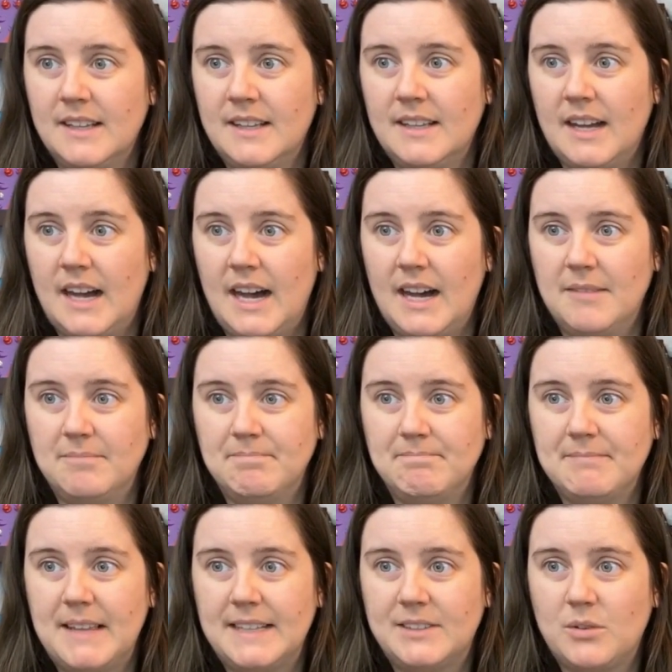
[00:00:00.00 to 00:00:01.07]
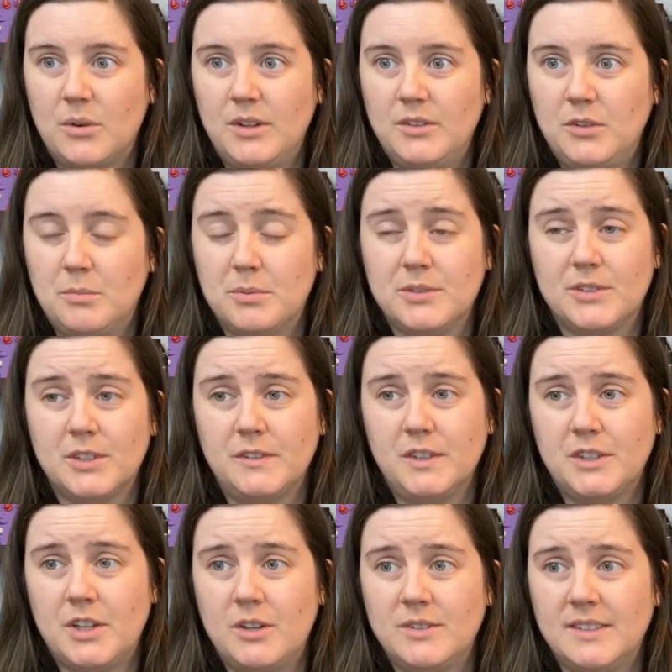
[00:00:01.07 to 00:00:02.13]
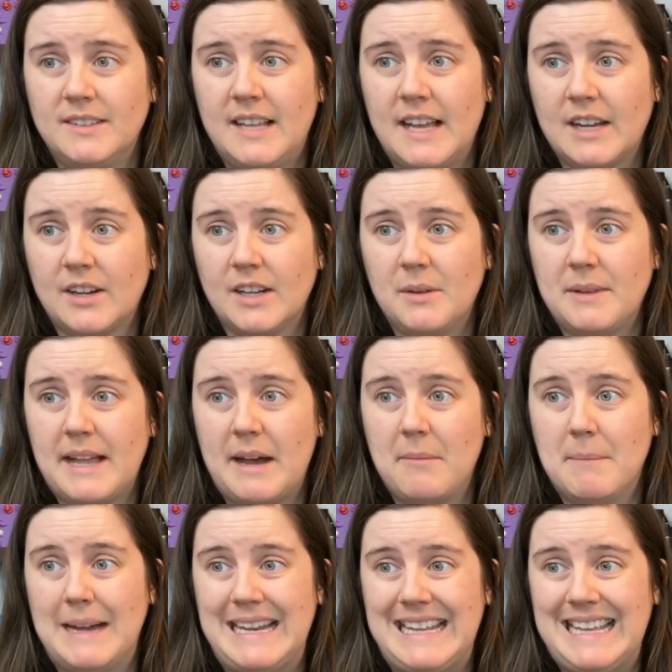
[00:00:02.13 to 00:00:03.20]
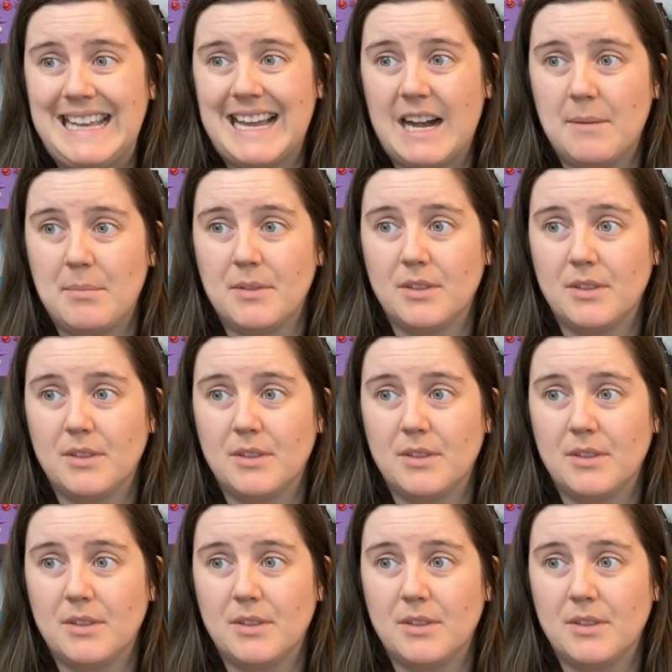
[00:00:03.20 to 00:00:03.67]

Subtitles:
It's going to preserve your tone's integrity without muddying up